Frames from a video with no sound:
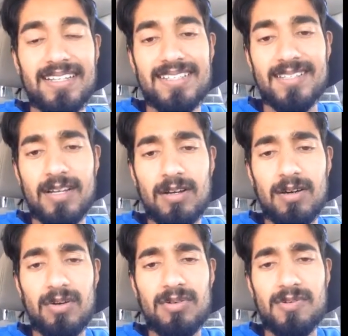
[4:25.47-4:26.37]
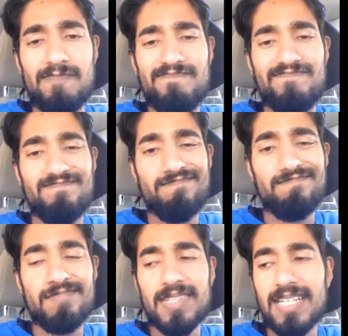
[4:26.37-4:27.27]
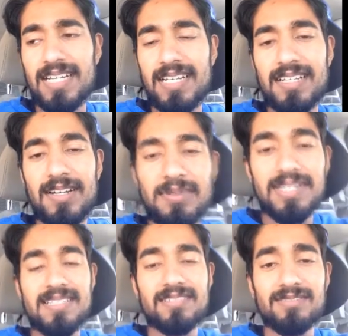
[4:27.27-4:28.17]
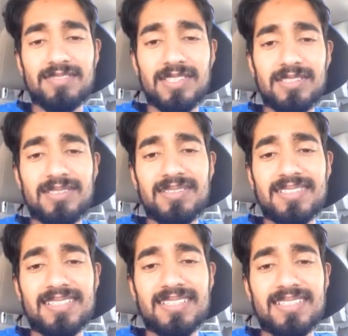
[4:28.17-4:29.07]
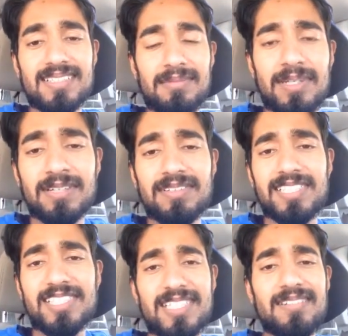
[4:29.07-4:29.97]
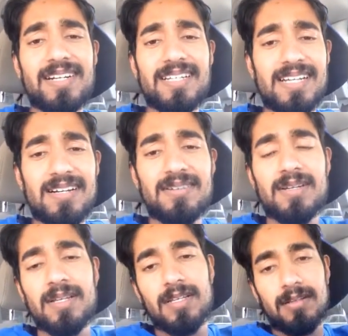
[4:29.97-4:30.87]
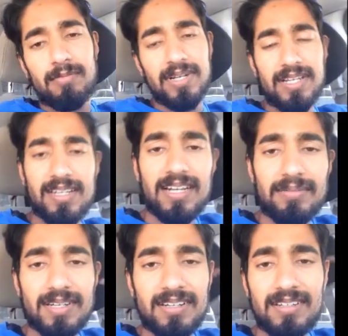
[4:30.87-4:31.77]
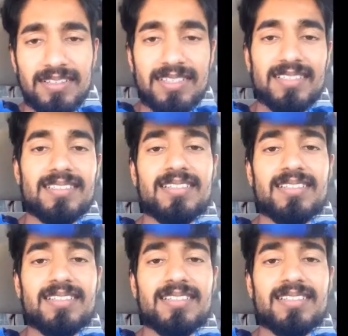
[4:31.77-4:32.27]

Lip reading: So I'm gonna go eat some food because I'm hungry as shit right now. But I'm gonna just